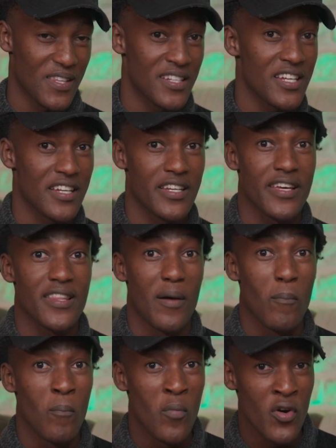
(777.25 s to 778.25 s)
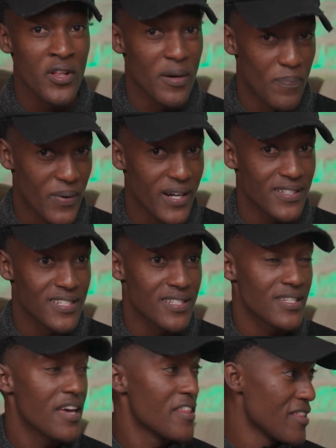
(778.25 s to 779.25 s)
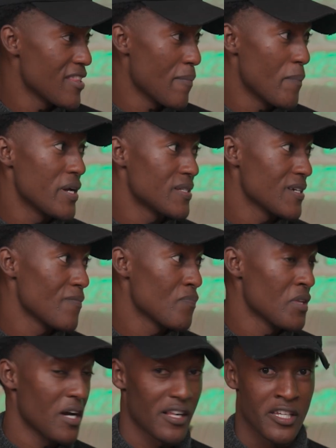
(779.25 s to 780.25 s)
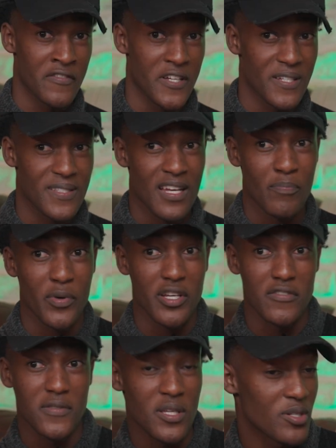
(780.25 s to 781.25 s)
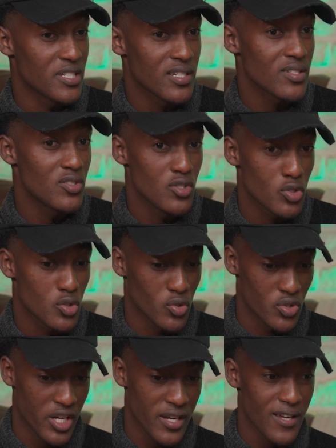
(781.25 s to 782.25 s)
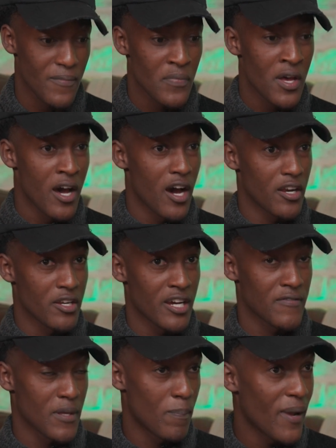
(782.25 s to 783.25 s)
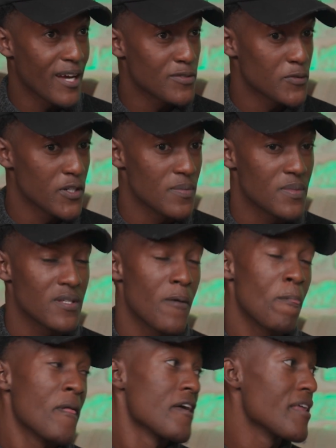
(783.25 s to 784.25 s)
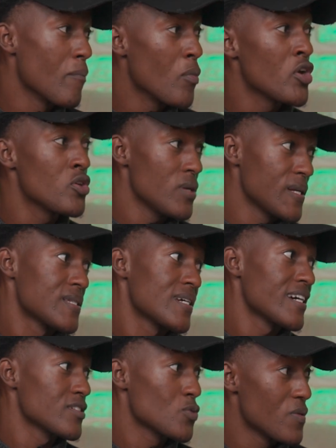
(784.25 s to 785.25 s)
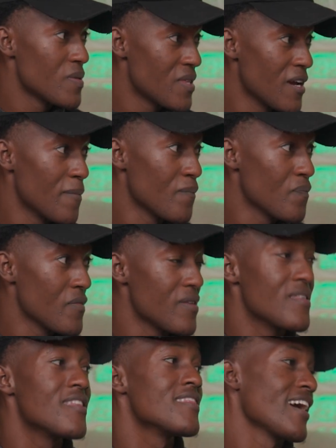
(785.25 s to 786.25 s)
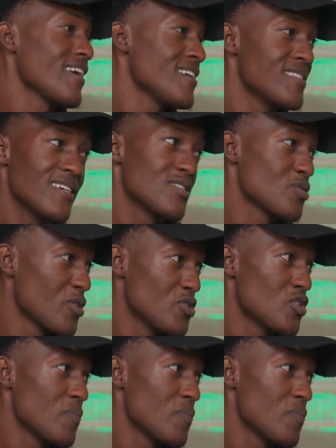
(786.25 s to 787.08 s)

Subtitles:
the end of the day, the more the practice, then the better. I'll give an example. If say just new to trading and you have the platforms, the more you interact with them, then the easier it's going to